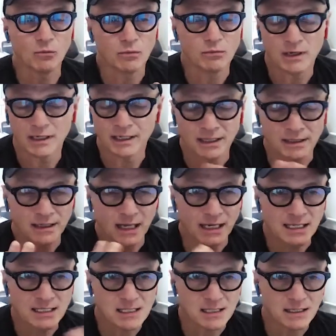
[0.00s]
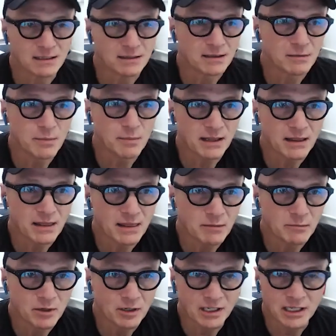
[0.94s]
again, I guess the main
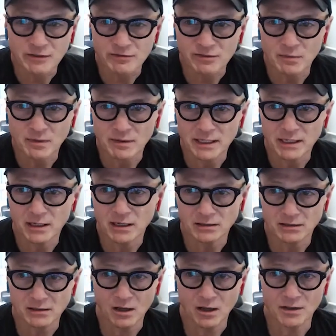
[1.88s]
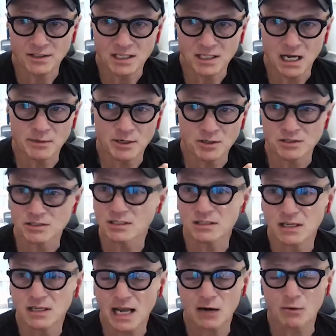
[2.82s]
theme you're going to hear from me all the time here is
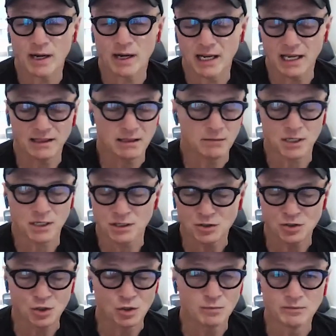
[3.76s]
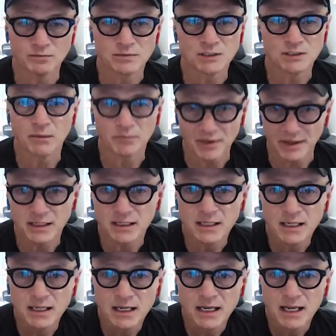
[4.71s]
how do I get them to consume something?
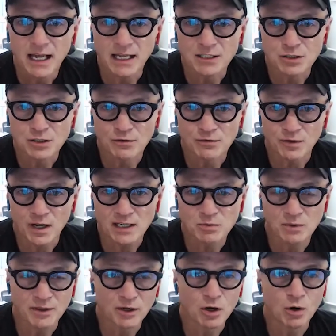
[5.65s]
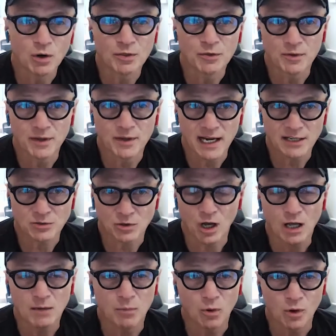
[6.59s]
And so for us, when they're going through the actual
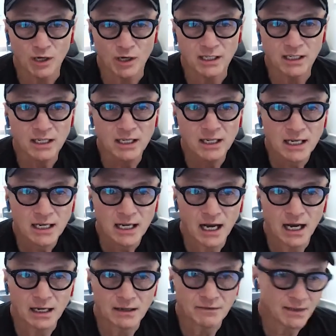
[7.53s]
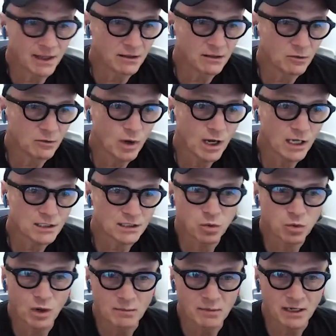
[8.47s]
onboarding, if they'll watch a
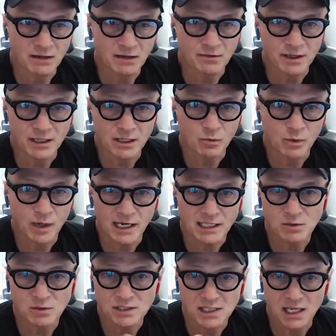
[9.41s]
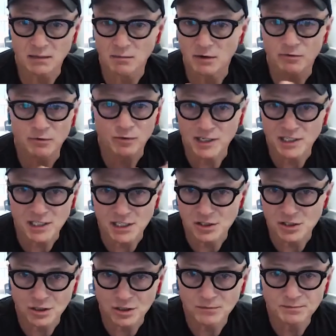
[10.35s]
20-minute video, we actually will send them a free
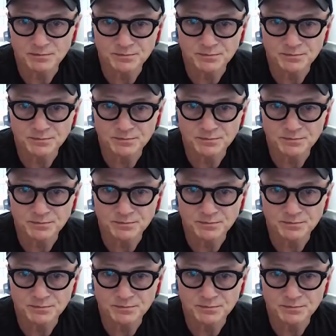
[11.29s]
t-shirt.